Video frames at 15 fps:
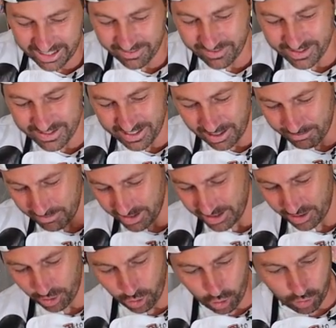have some
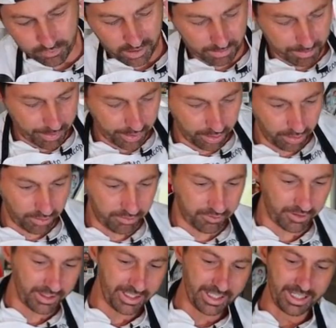uh,
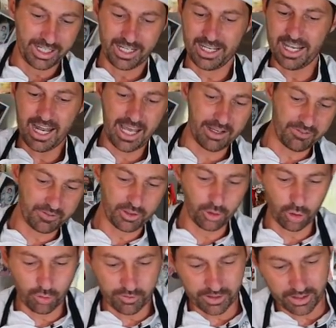overproof
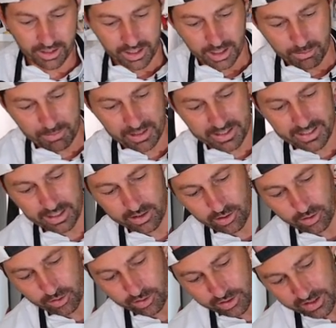leftover pizza
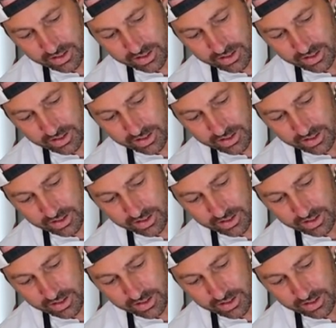dough.